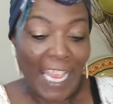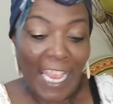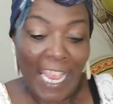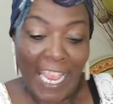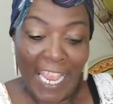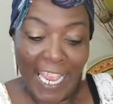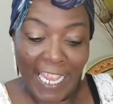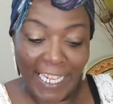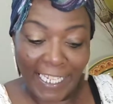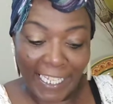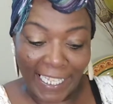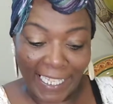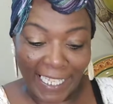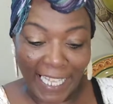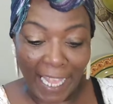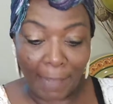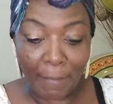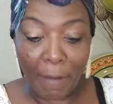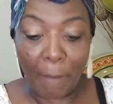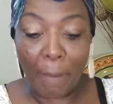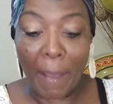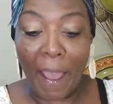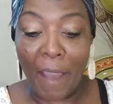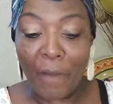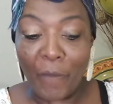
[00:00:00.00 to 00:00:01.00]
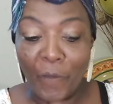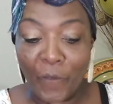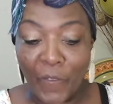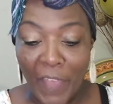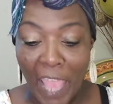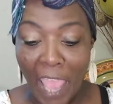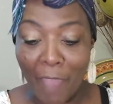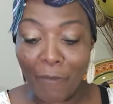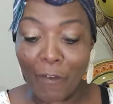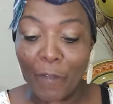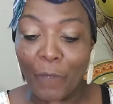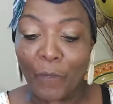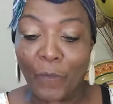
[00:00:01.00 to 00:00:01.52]
is some of my
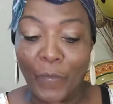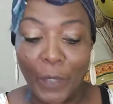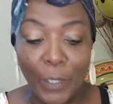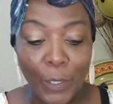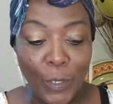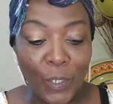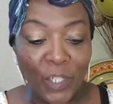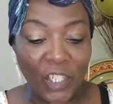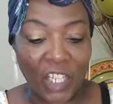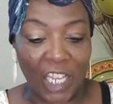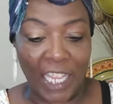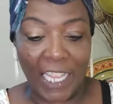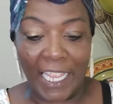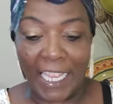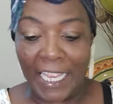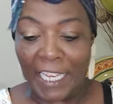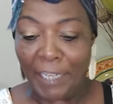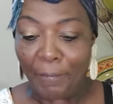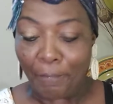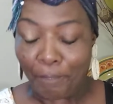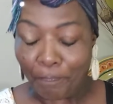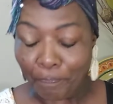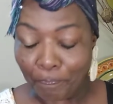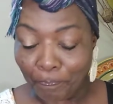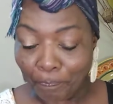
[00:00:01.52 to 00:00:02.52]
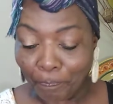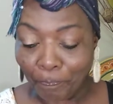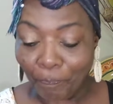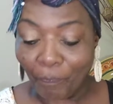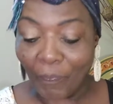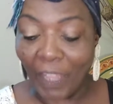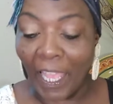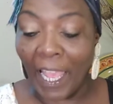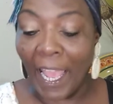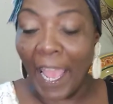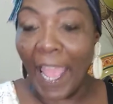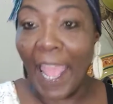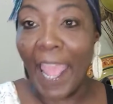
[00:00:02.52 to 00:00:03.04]
favorite foods to eat.
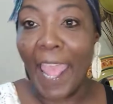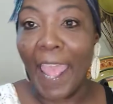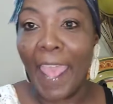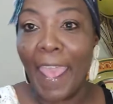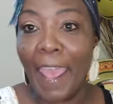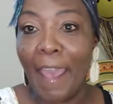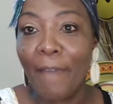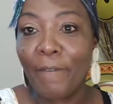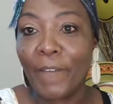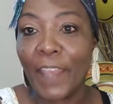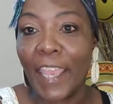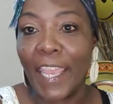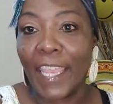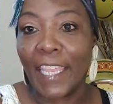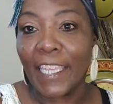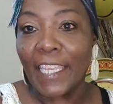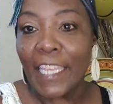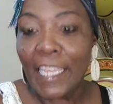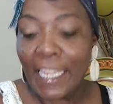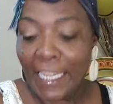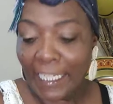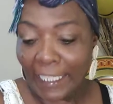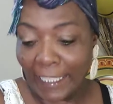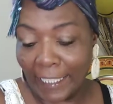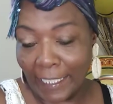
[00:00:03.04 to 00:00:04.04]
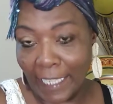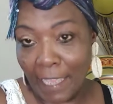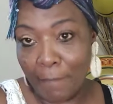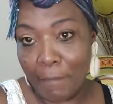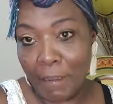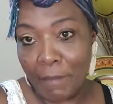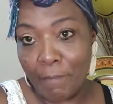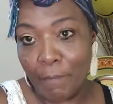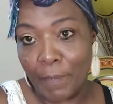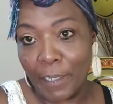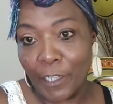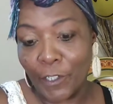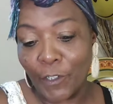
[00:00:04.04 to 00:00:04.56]
I have a
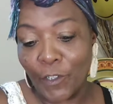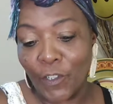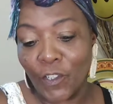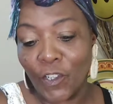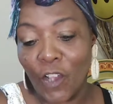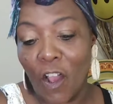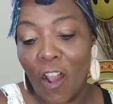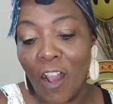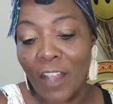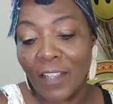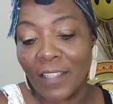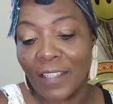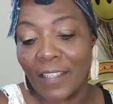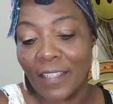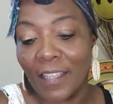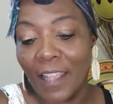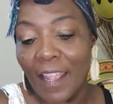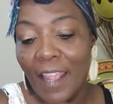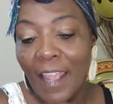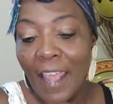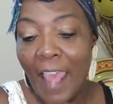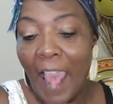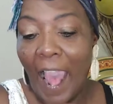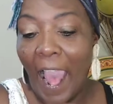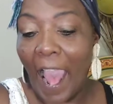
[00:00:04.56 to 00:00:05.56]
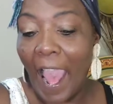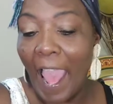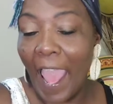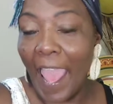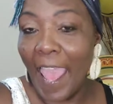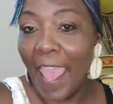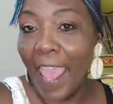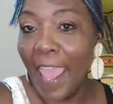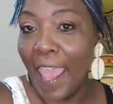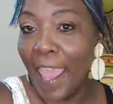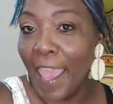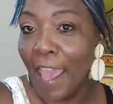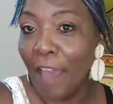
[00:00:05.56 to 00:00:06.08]
lemon butter sauce. I
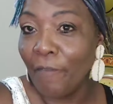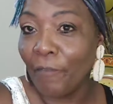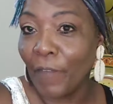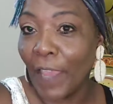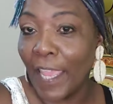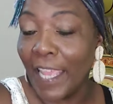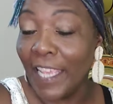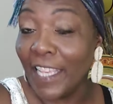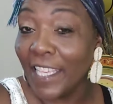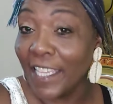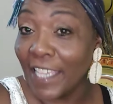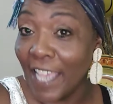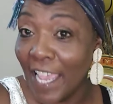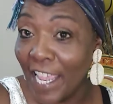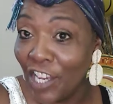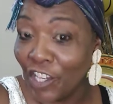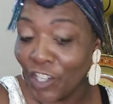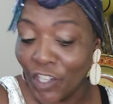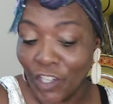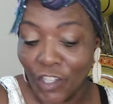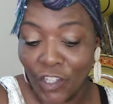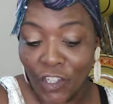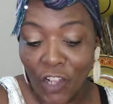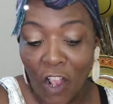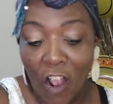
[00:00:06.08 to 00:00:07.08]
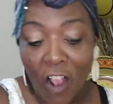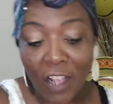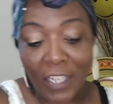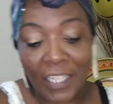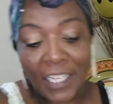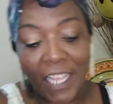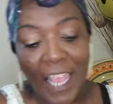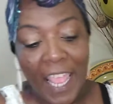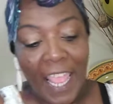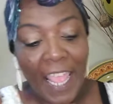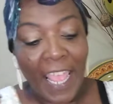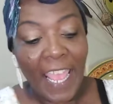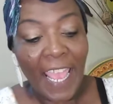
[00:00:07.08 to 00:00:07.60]
have a Cajun
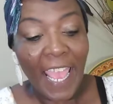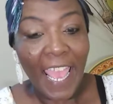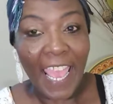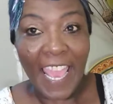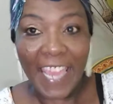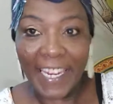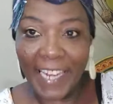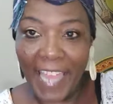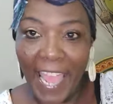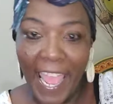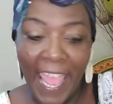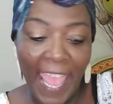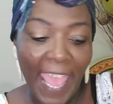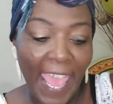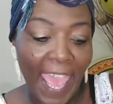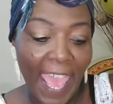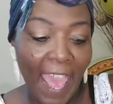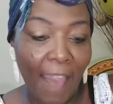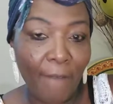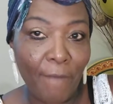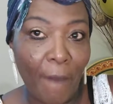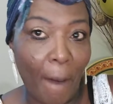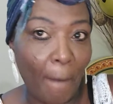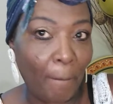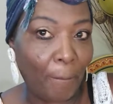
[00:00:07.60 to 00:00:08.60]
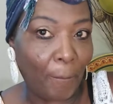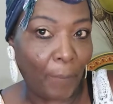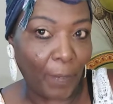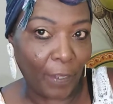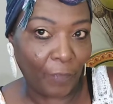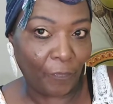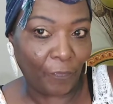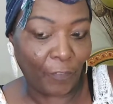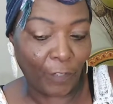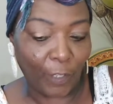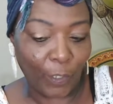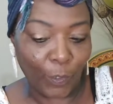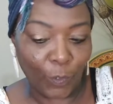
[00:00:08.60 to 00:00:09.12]
sauce. And I have a
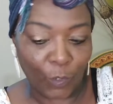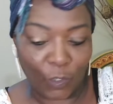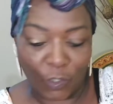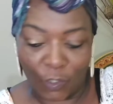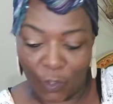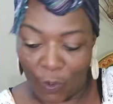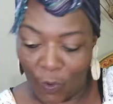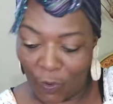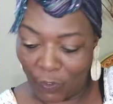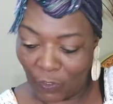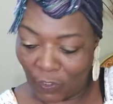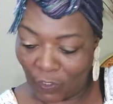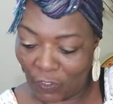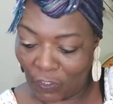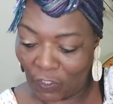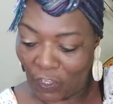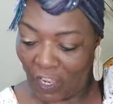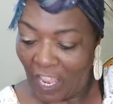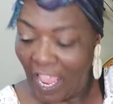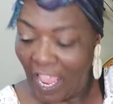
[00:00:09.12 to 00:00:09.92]
buffalo sauce.